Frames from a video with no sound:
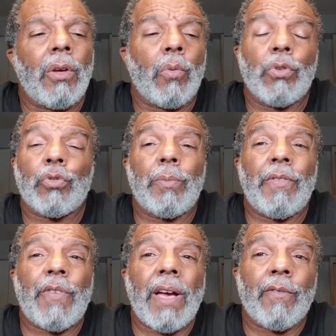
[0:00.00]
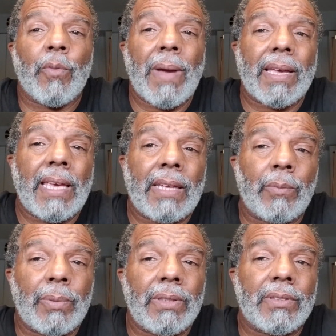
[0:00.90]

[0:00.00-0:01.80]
which would be fine for my canopy.